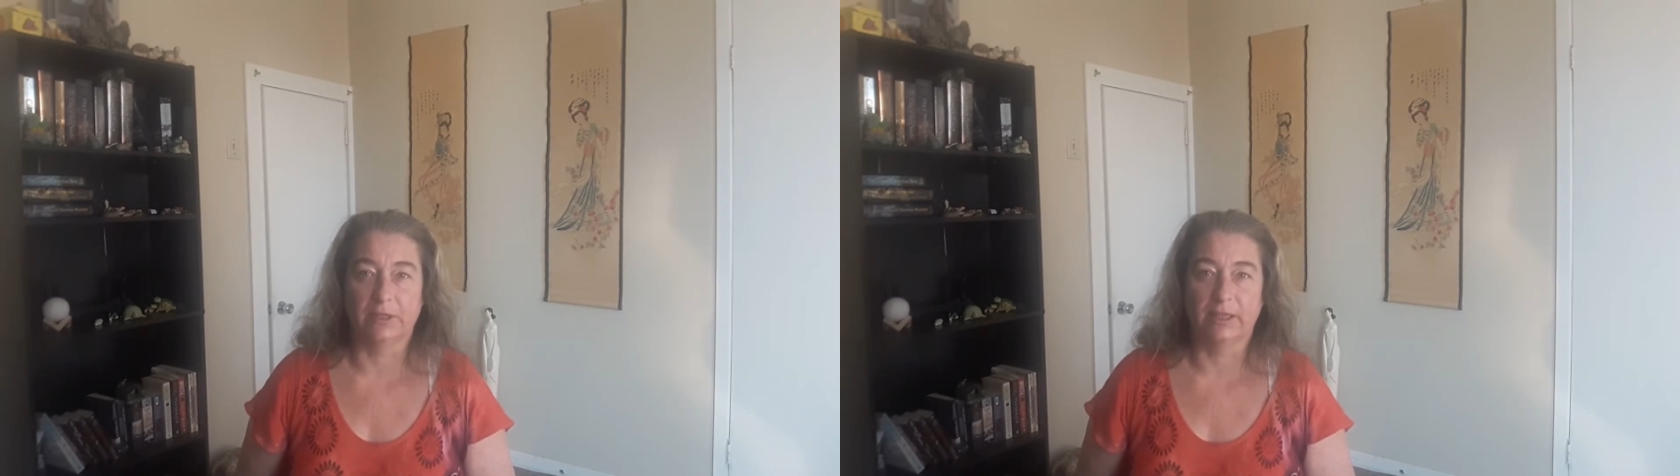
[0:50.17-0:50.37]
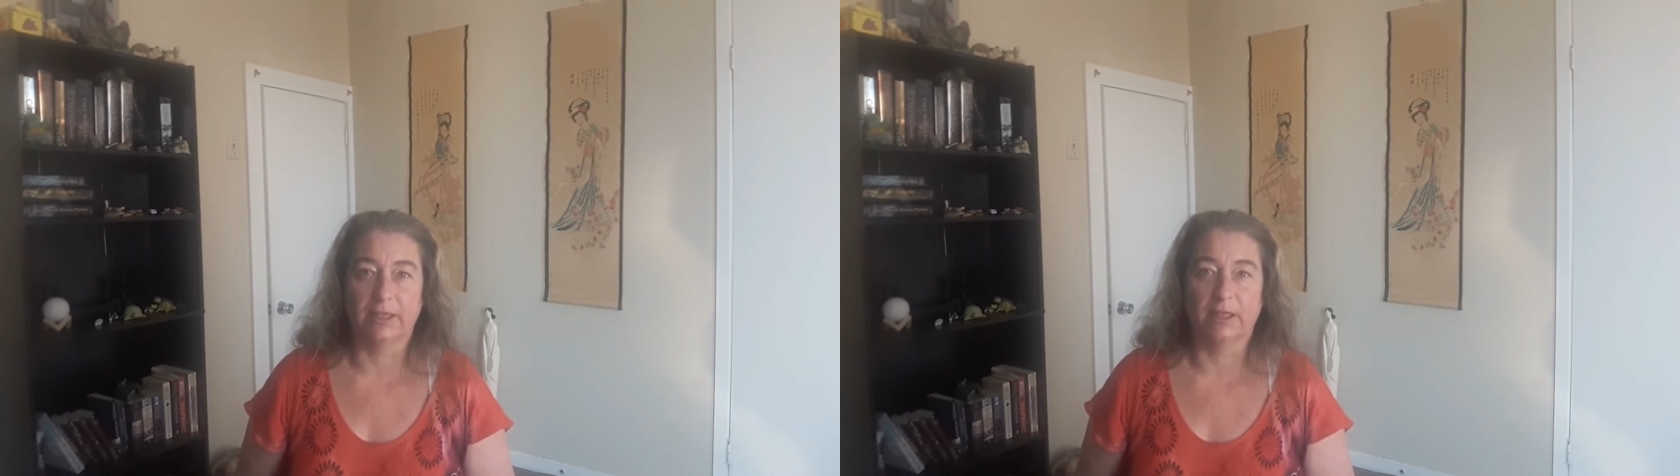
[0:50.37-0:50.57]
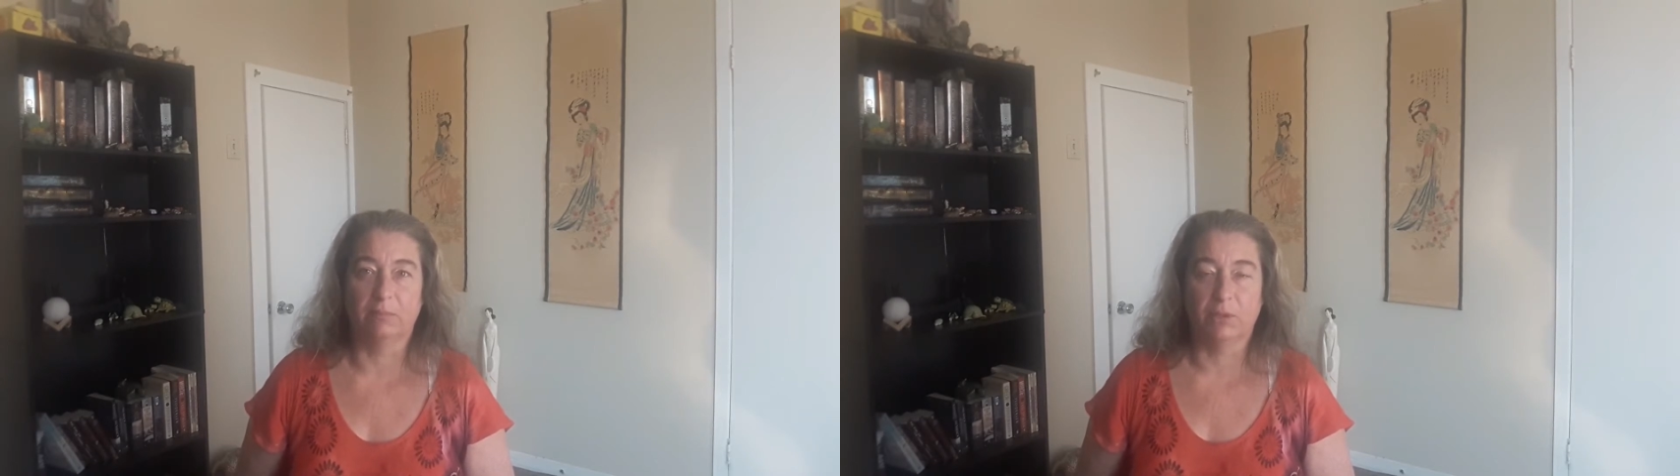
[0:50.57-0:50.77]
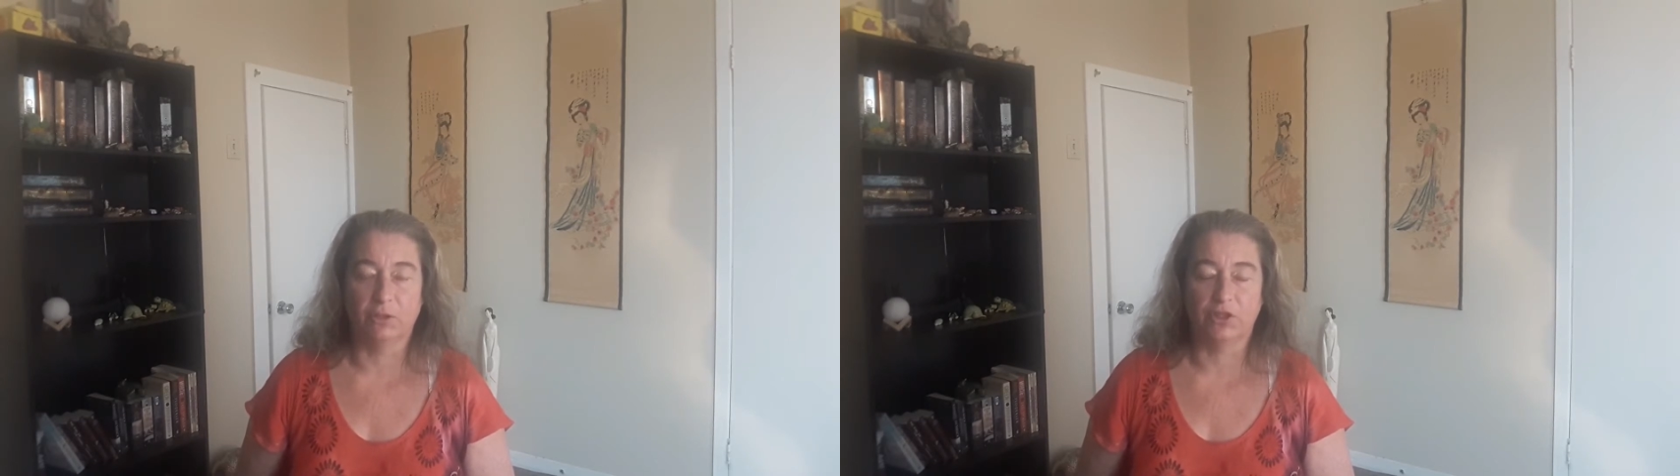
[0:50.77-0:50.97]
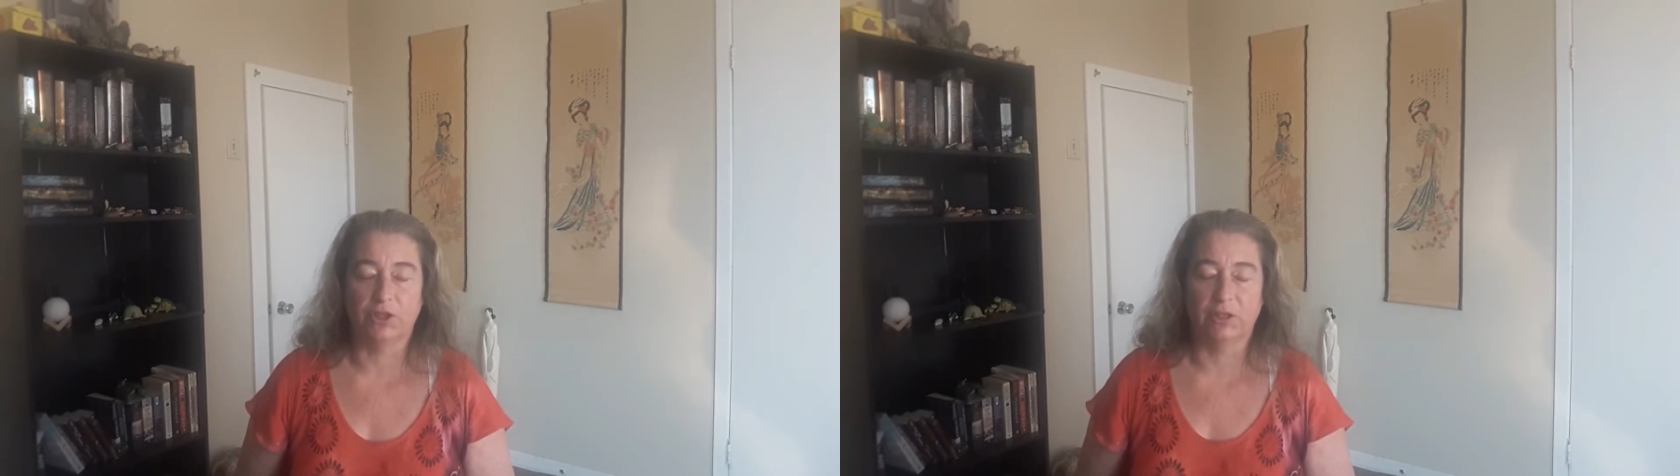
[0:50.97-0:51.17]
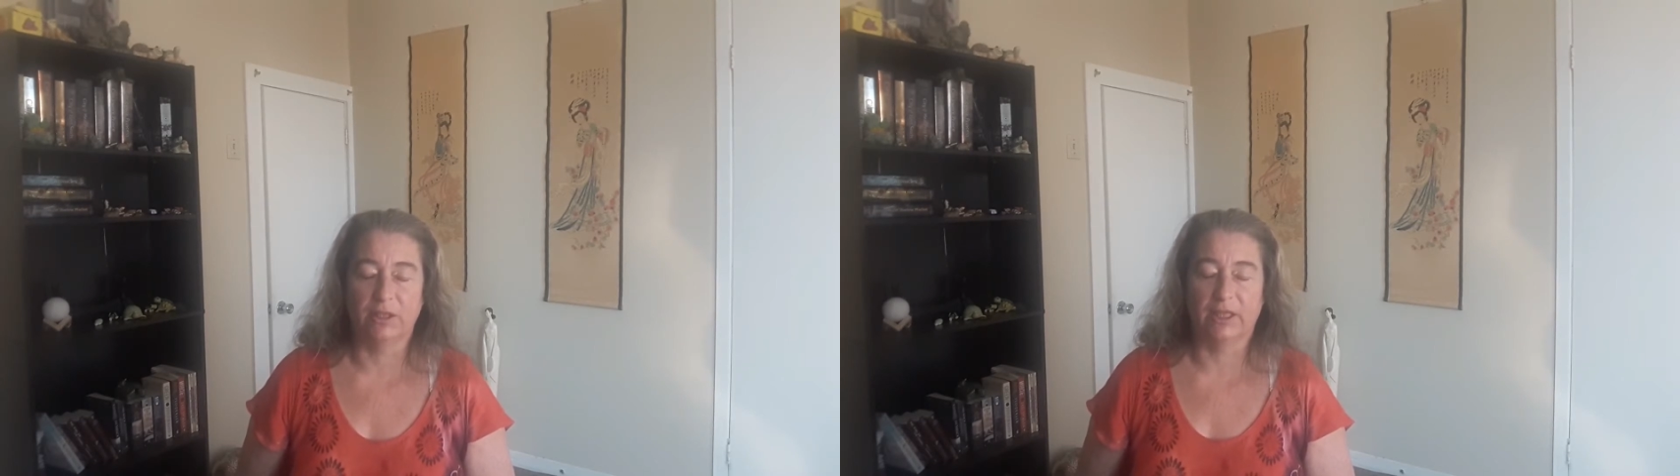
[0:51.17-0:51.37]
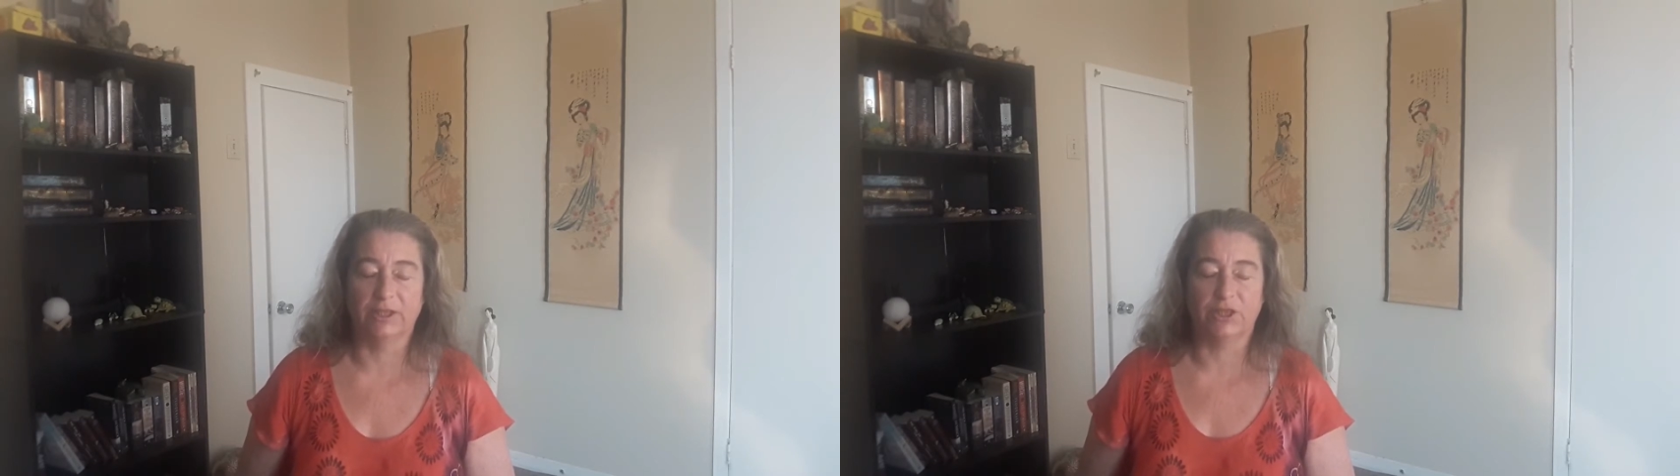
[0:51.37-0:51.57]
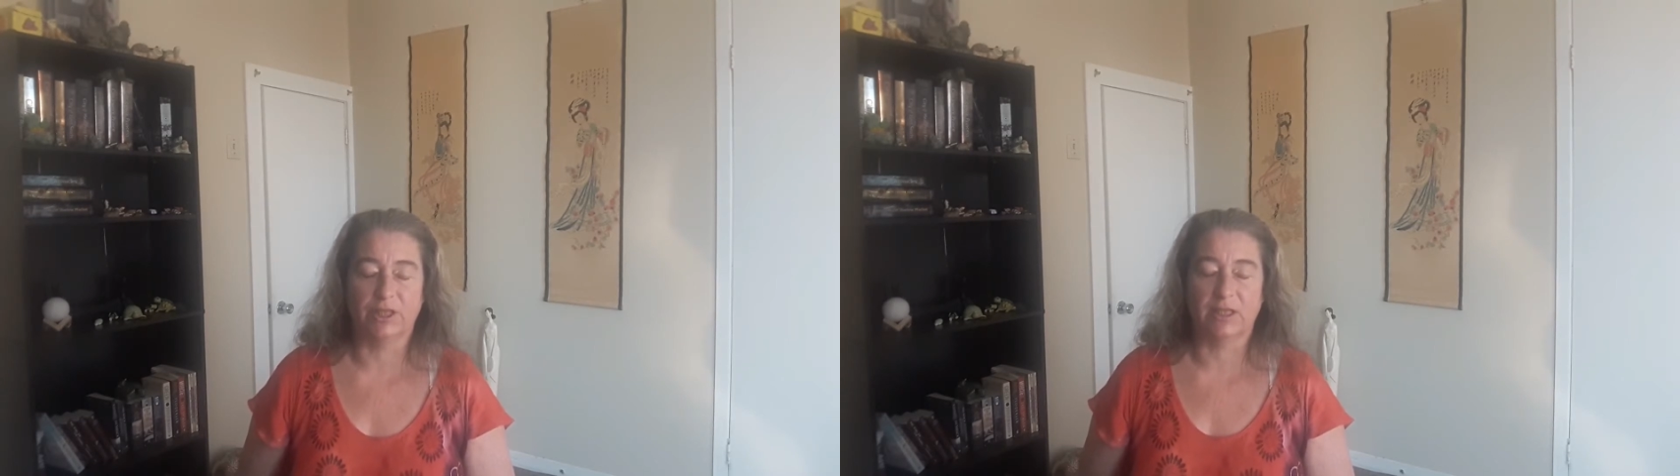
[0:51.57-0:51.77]
really emotional,
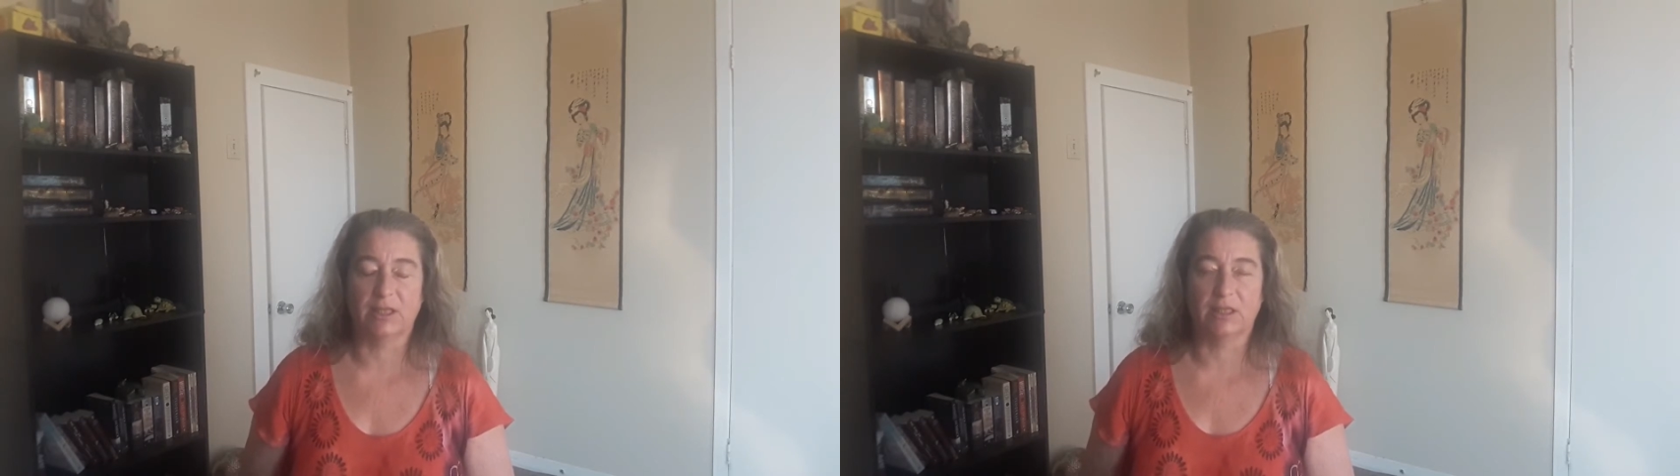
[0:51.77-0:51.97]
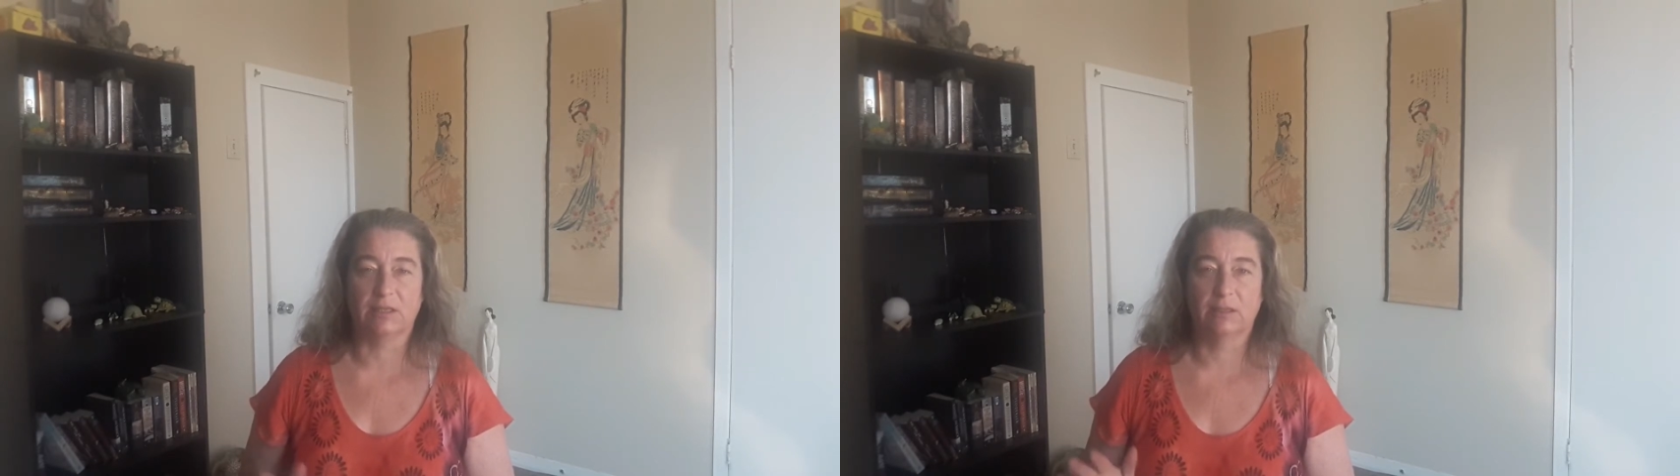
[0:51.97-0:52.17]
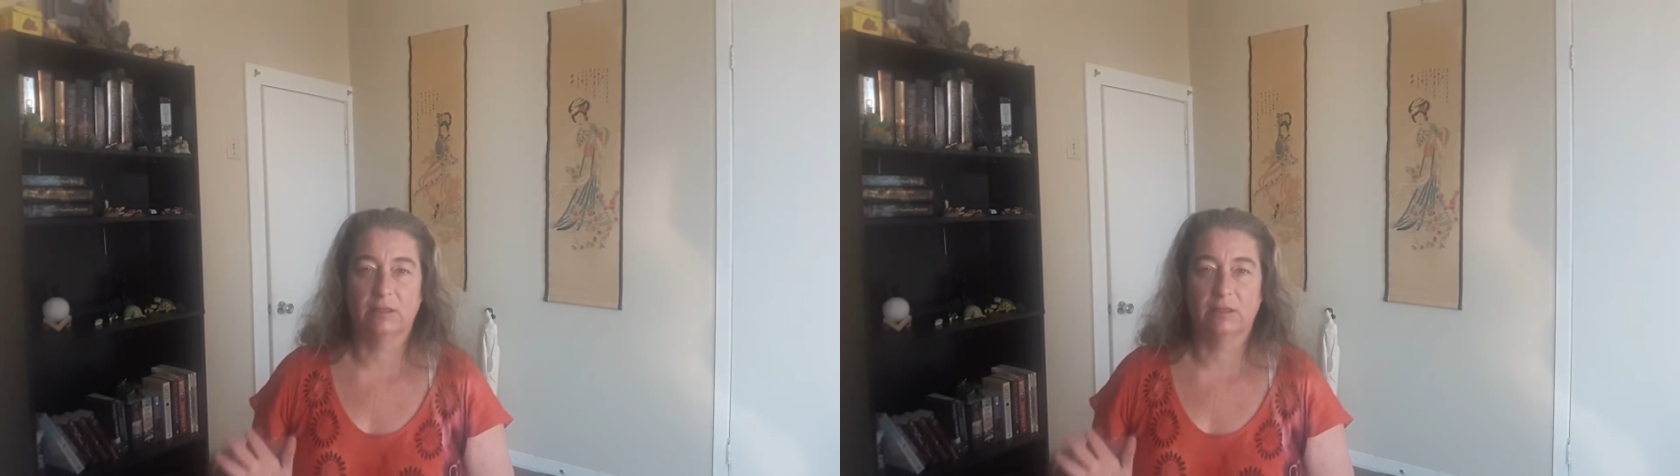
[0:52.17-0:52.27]
and just